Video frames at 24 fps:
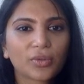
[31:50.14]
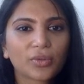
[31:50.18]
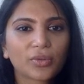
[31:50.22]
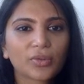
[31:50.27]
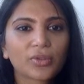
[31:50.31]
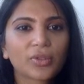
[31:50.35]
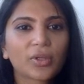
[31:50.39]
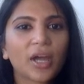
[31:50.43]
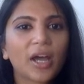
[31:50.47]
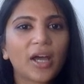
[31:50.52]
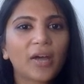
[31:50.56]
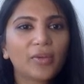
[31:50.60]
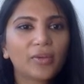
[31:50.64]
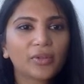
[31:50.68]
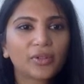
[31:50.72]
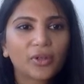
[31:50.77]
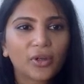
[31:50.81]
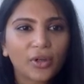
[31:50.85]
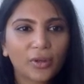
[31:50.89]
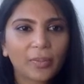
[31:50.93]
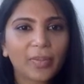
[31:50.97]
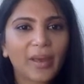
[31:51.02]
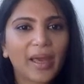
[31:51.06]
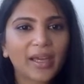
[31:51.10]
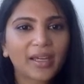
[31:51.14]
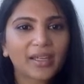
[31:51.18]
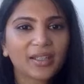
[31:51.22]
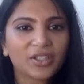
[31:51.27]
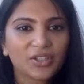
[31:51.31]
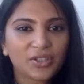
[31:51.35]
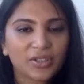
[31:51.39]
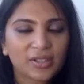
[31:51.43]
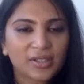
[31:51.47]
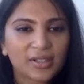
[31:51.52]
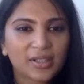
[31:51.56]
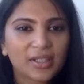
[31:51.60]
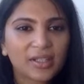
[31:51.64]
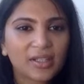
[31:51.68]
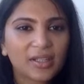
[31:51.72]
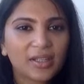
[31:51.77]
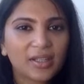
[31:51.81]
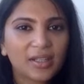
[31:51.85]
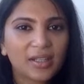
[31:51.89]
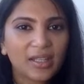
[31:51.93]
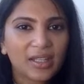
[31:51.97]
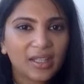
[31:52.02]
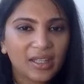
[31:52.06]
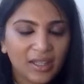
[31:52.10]
So I would go back and just
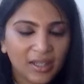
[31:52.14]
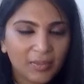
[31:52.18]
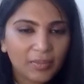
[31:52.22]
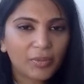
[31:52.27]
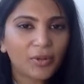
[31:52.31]
the